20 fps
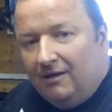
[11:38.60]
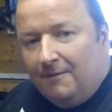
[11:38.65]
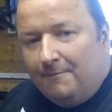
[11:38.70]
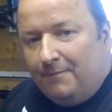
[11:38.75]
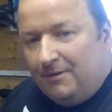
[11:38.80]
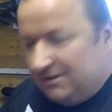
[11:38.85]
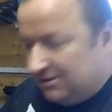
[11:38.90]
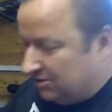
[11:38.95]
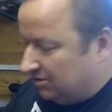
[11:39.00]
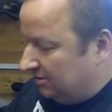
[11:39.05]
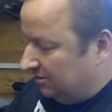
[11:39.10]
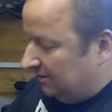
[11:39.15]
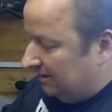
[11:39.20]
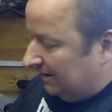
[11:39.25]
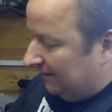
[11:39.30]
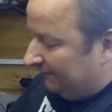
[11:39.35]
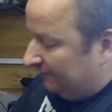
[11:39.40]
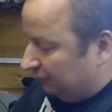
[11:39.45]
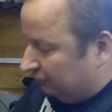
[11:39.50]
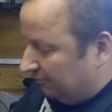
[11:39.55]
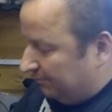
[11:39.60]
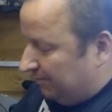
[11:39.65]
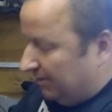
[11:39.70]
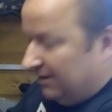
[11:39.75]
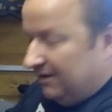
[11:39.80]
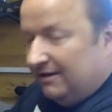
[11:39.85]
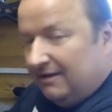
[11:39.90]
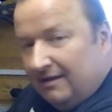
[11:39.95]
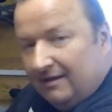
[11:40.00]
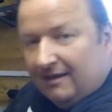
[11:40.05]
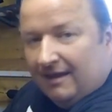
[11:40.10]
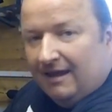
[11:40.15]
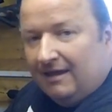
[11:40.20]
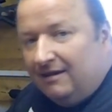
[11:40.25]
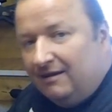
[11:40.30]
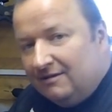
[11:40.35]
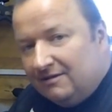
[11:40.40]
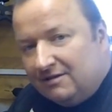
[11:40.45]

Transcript: piston and then having to repeat it again?